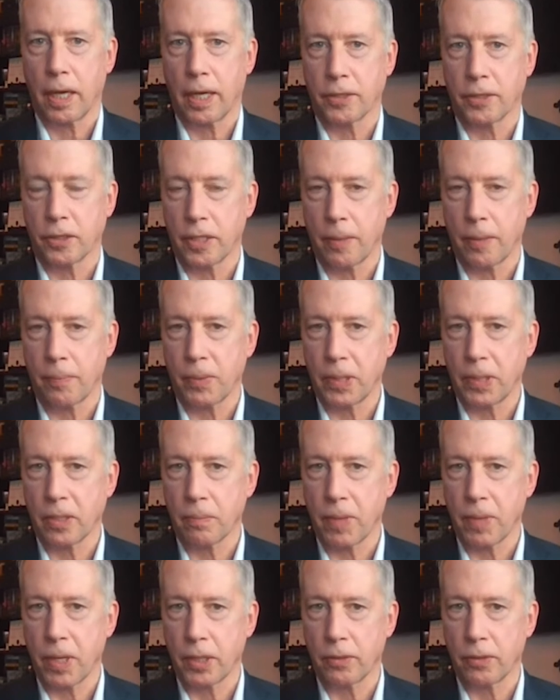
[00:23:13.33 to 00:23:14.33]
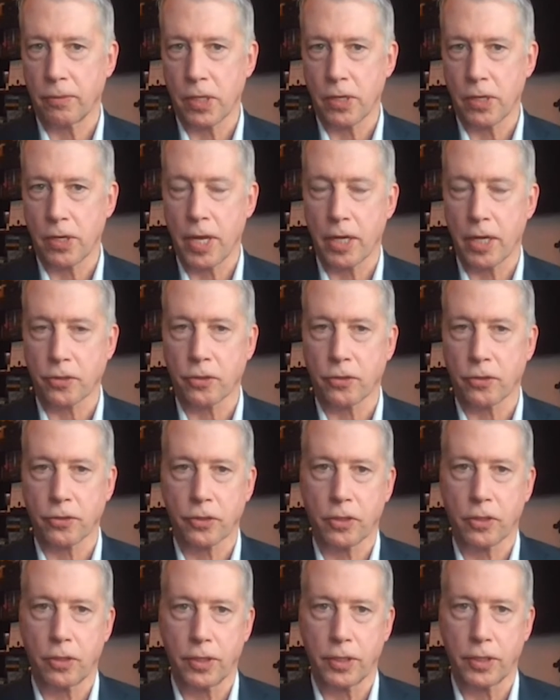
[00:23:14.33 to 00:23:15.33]
as a deputy commander of the International
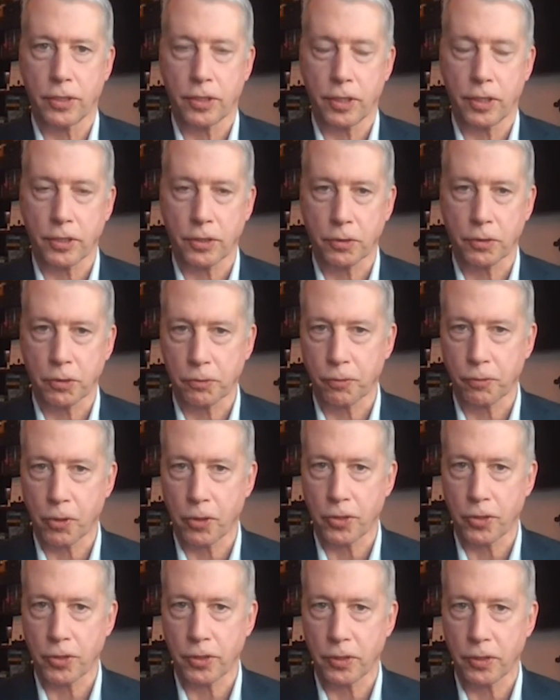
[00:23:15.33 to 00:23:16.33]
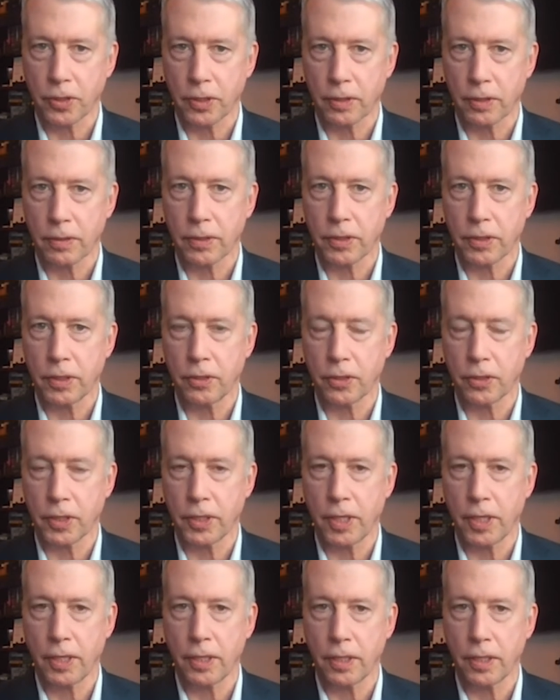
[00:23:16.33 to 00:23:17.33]
Security Assistance Force and the senior
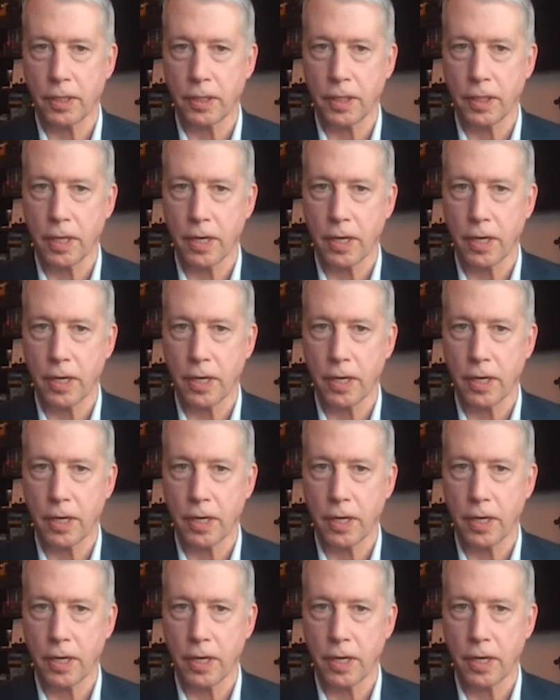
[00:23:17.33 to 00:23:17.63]
Canadian in the